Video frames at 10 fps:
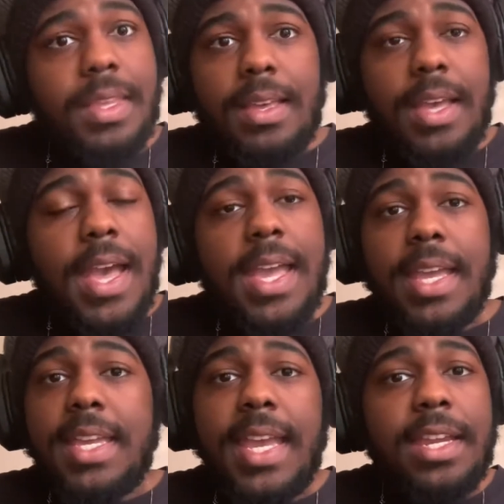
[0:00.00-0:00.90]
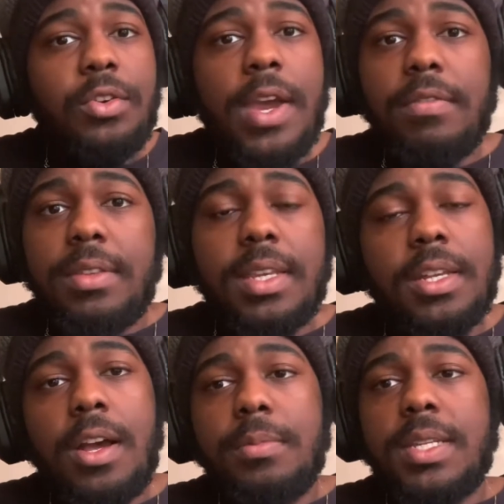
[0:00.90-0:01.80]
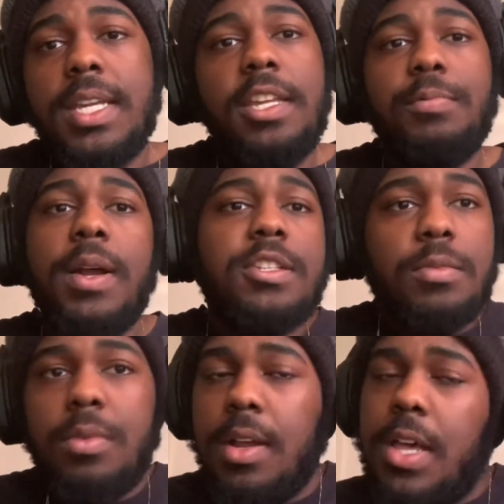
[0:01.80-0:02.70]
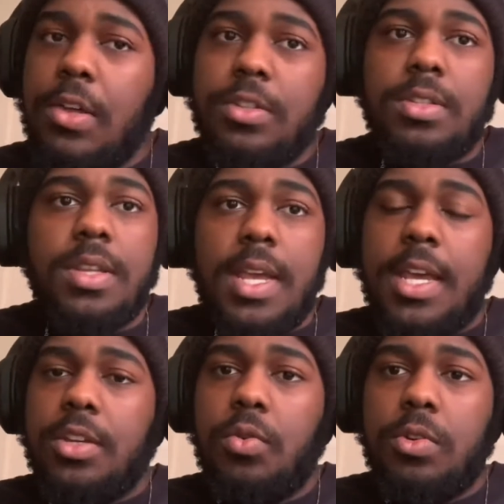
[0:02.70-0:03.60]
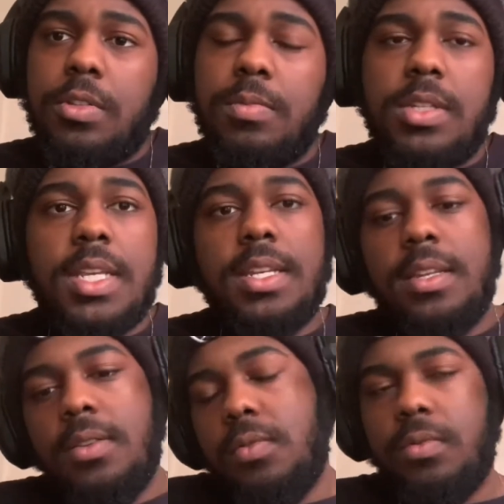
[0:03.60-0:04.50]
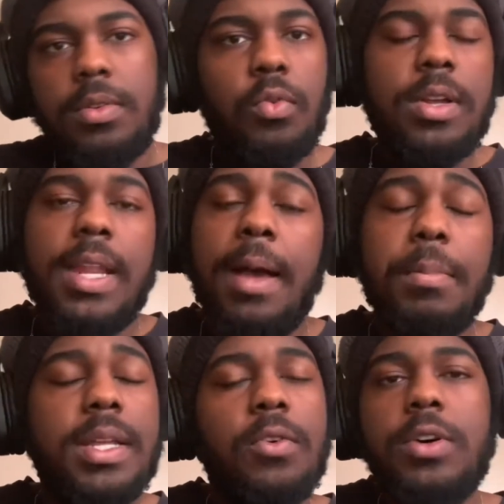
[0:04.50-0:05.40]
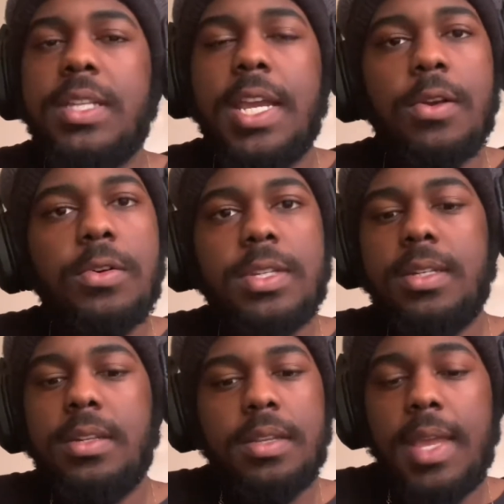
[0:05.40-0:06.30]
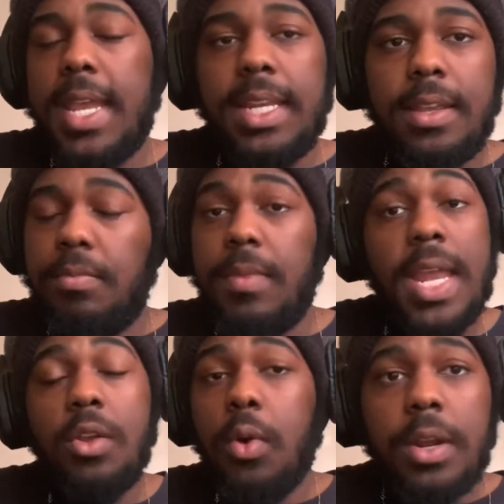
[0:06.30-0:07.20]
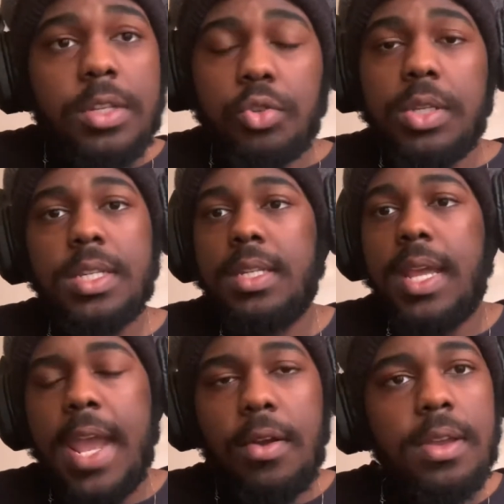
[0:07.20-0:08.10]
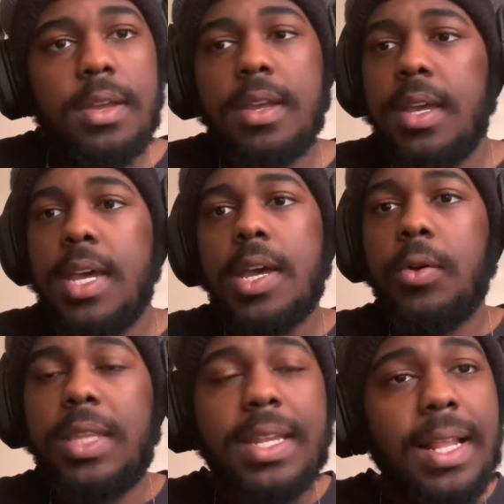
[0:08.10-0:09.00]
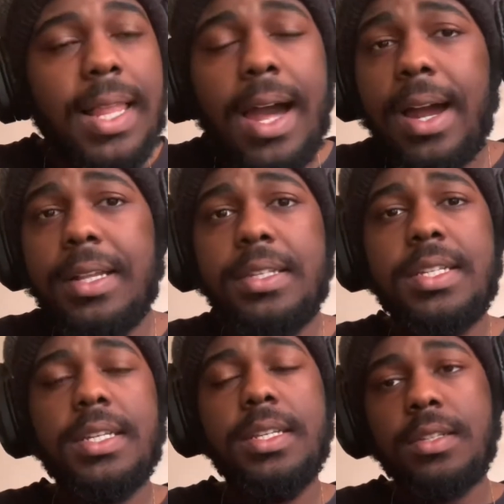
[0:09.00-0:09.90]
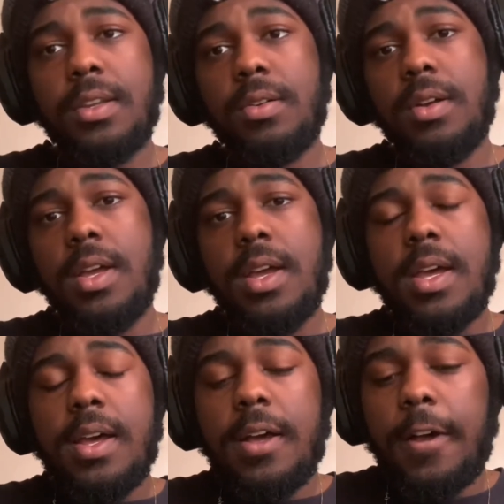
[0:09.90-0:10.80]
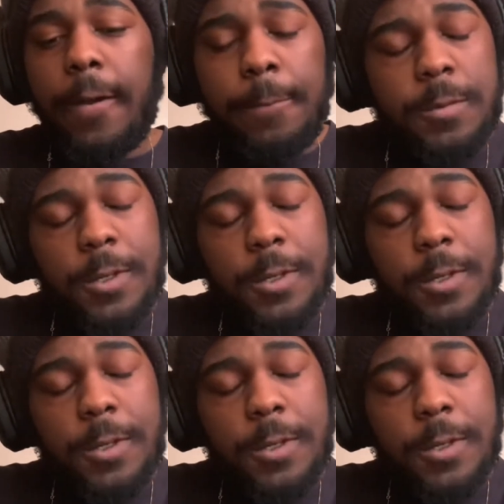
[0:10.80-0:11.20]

hey, he can't do everything, you know what I'm saying? He was probably somewhere else doing some shit and whatnot, but it wasn't heroes in anywhere in the streets in the area within a lot of these cities though. Wash,